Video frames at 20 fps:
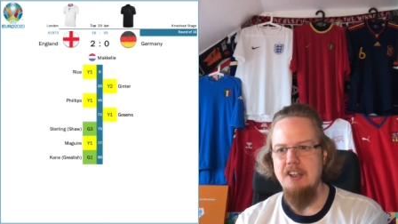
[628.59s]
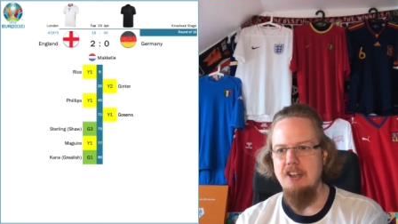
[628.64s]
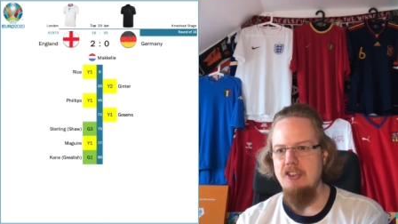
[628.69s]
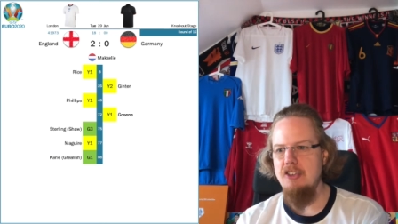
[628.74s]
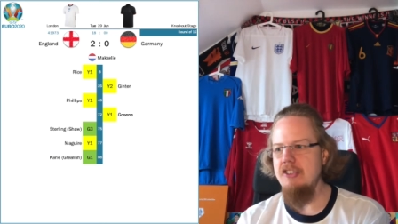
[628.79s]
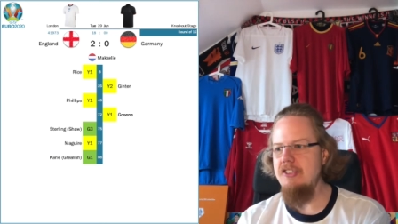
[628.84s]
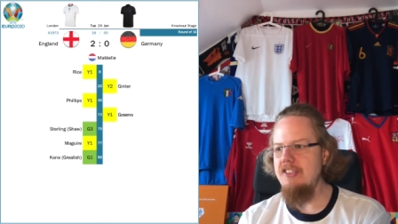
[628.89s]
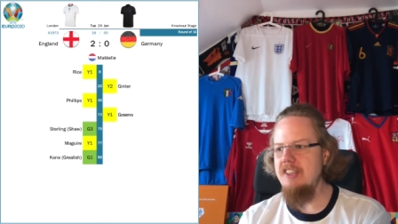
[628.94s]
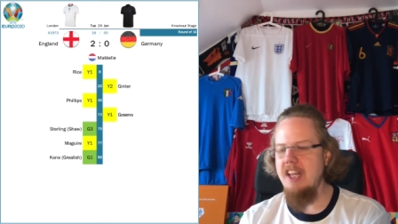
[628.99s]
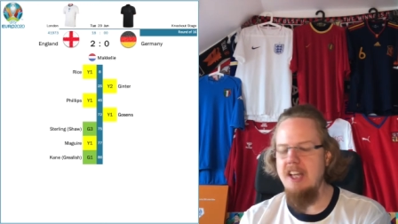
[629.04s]

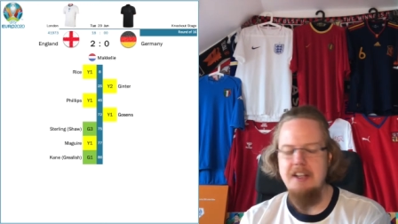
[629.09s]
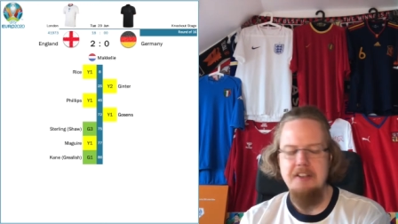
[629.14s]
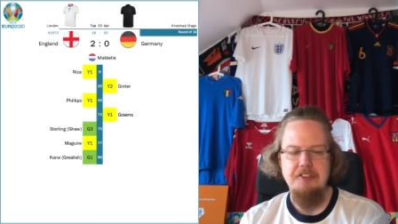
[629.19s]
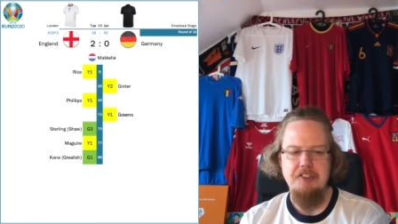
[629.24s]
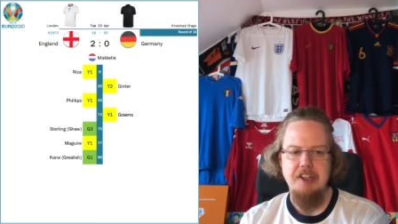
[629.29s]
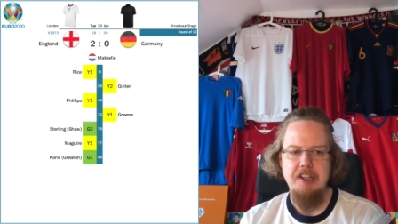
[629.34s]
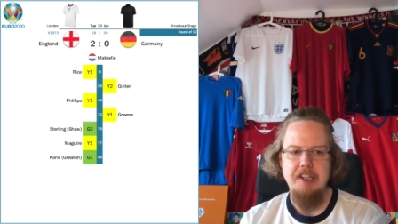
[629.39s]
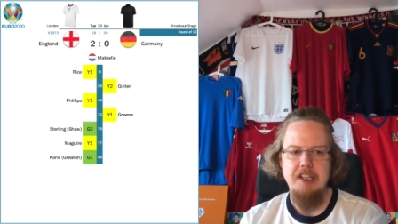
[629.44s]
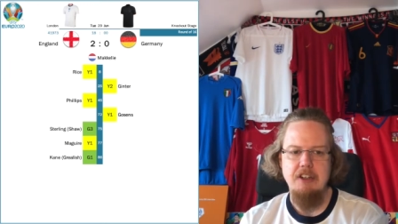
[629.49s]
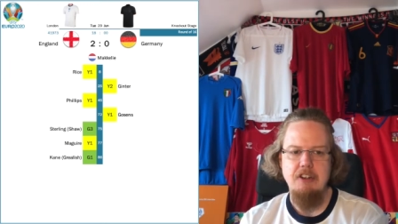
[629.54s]
Just stand,
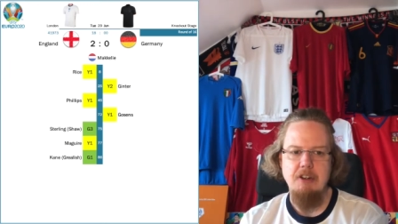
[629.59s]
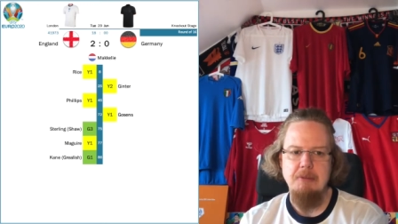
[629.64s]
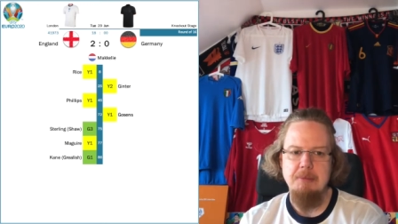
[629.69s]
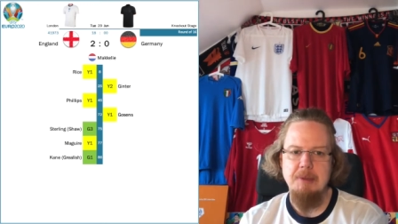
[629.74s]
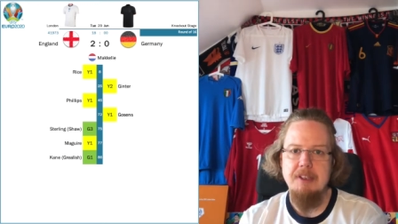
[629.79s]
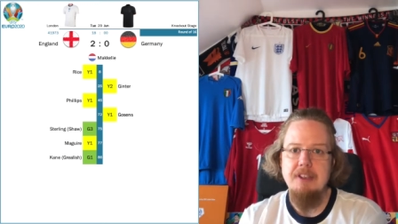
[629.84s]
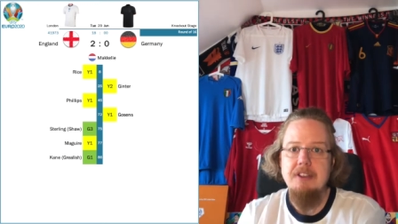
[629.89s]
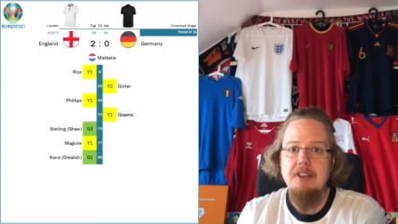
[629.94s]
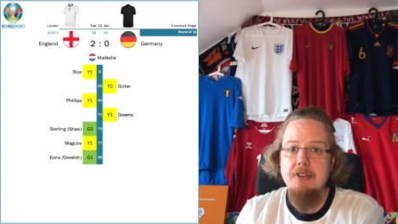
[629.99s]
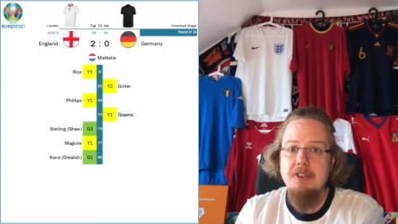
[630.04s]
standing around.
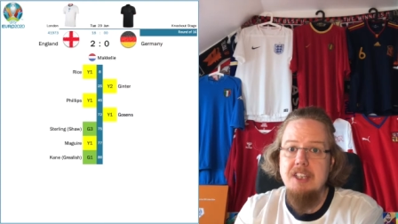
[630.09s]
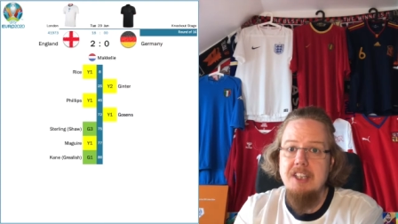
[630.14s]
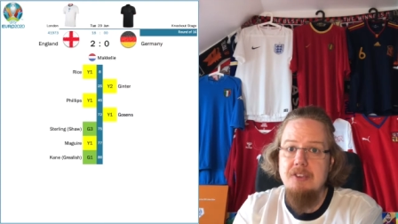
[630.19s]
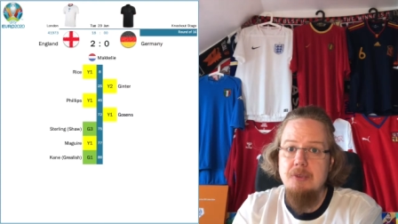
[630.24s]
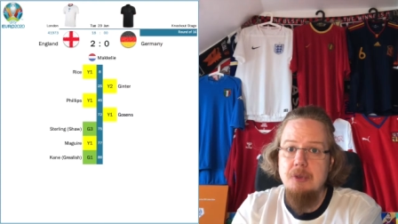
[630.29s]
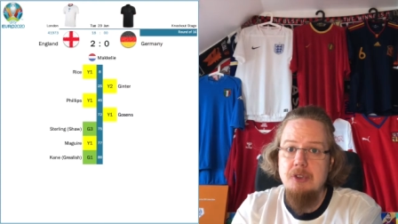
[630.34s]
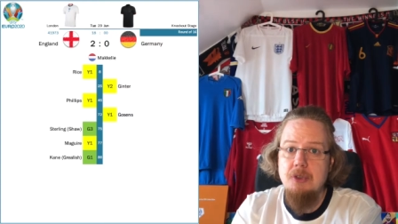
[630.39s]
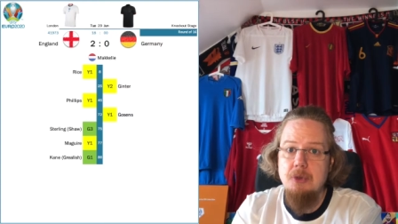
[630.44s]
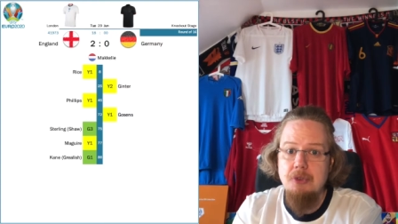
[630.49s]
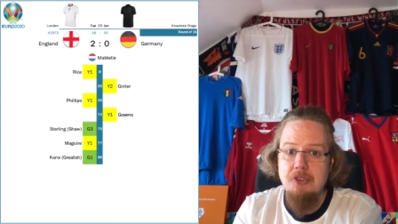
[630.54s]
But you know,
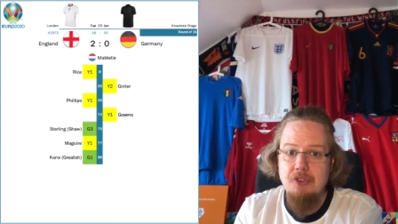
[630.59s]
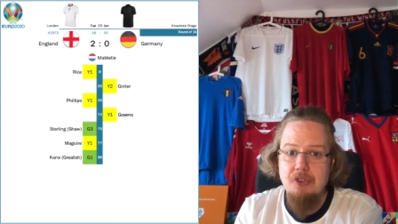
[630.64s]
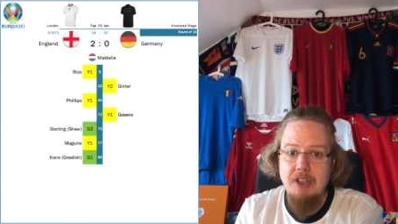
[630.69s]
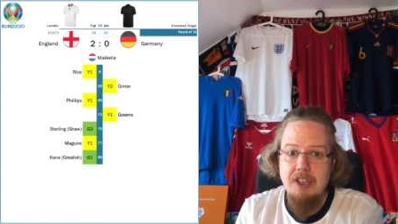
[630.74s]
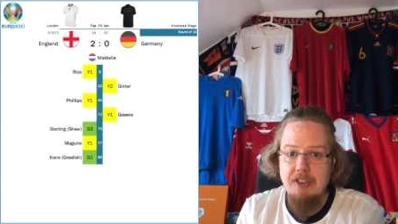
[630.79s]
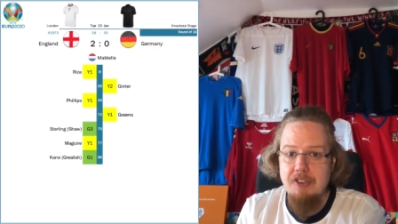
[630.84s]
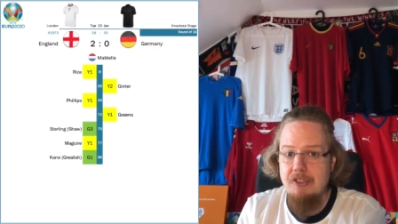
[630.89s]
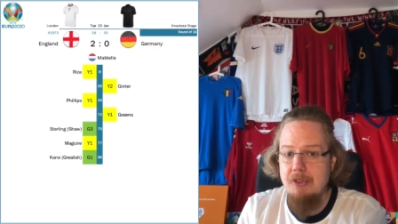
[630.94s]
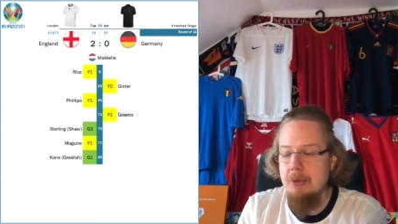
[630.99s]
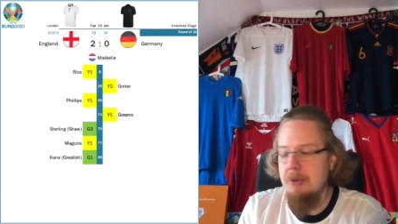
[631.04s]
that's what good
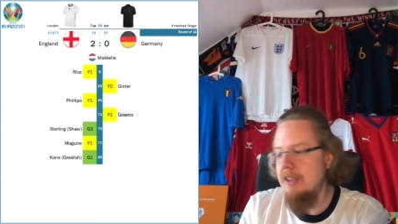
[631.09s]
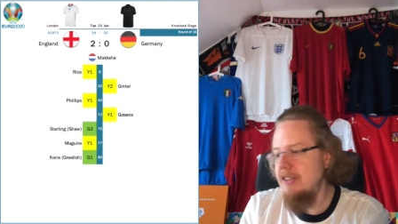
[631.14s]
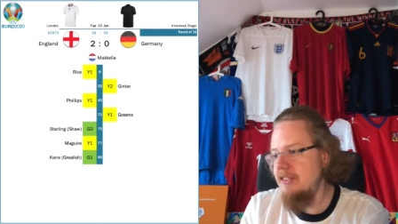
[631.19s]
strikers do.